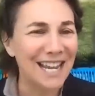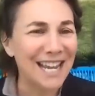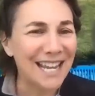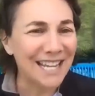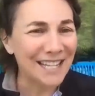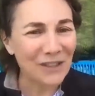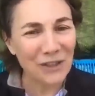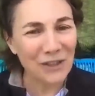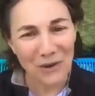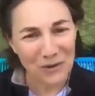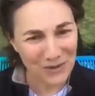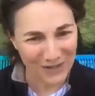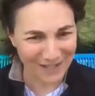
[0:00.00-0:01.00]
in
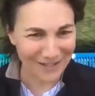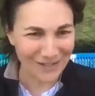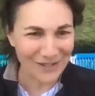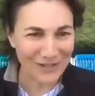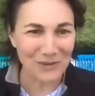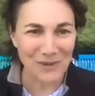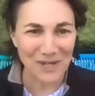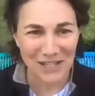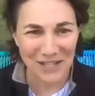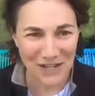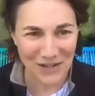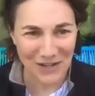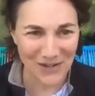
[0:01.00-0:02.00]
those ensuing
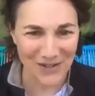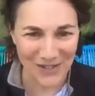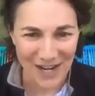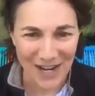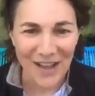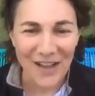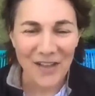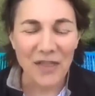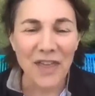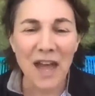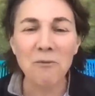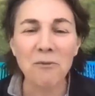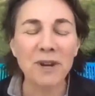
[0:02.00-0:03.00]
years
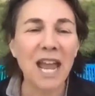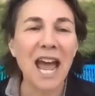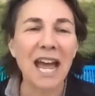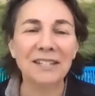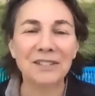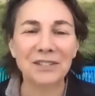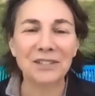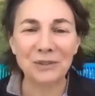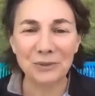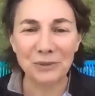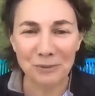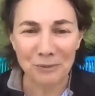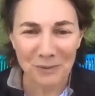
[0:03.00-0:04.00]
that we had
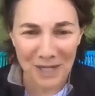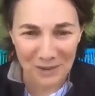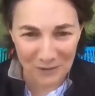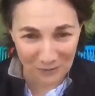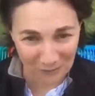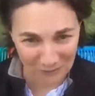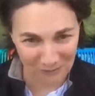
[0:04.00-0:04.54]
to kind of